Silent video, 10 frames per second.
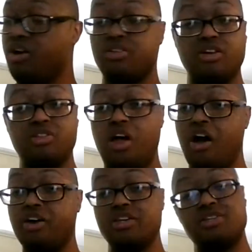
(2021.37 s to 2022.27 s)
the
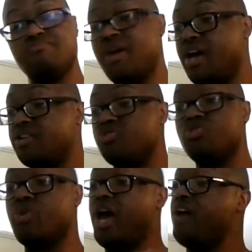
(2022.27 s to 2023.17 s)
longest men
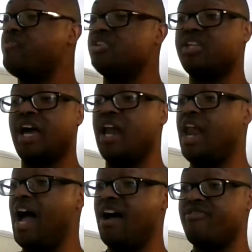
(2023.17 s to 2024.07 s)
to ever stay
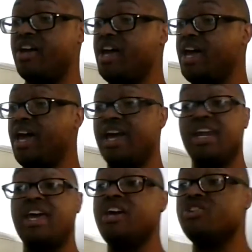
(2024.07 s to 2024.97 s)
alive in
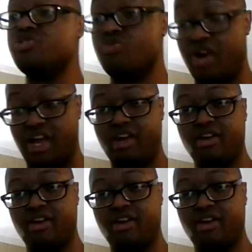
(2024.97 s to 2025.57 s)
history.